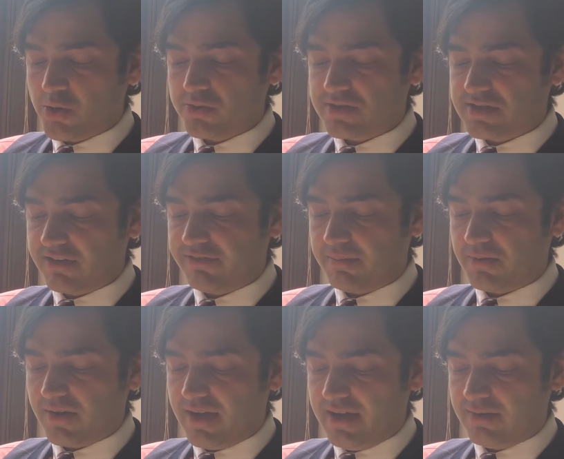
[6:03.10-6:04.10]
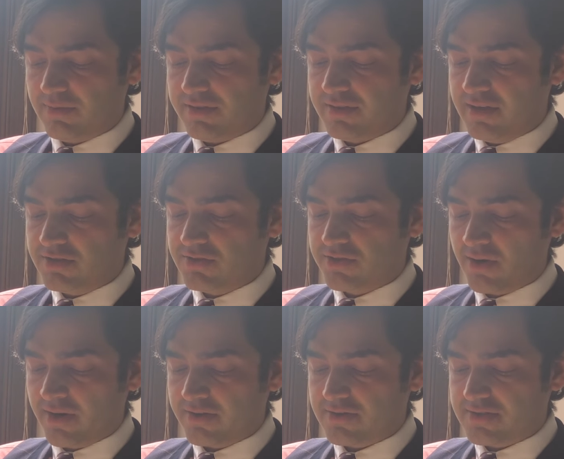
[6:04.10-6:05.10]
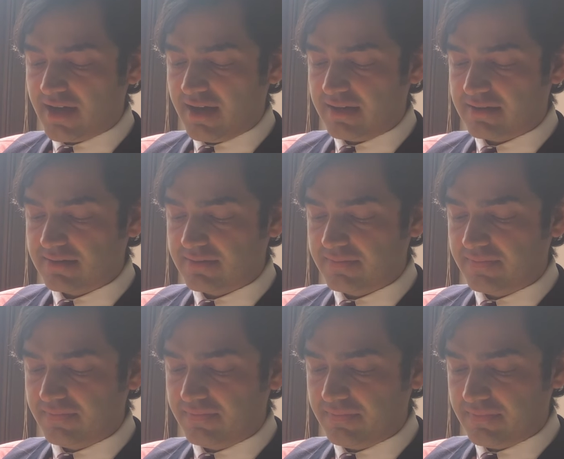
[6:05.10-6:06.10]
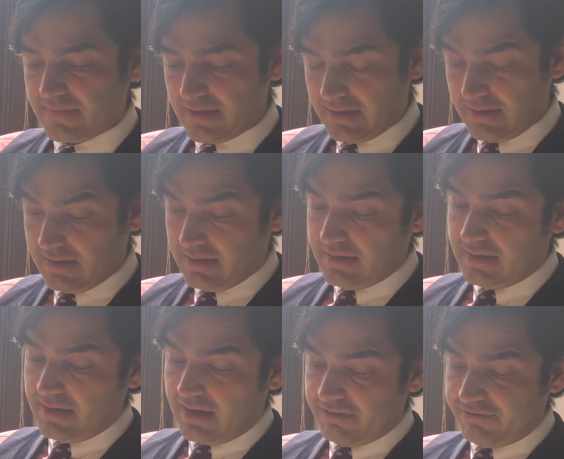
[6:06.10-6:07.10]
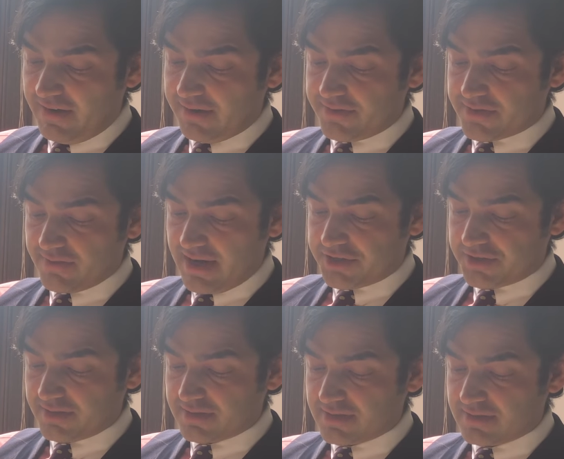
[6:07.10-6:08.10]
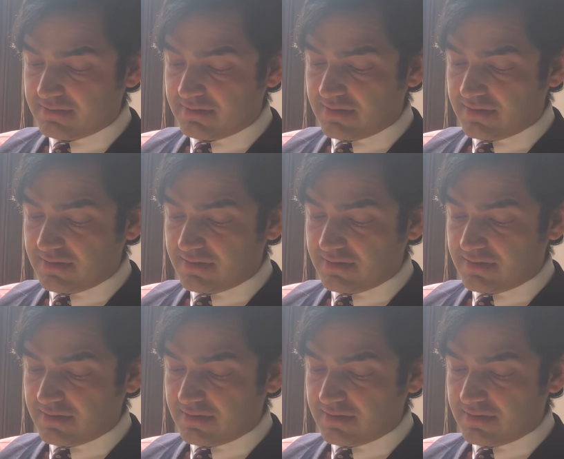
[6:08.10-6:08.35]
don't stuff up your head with things you don't understand. I followed the directions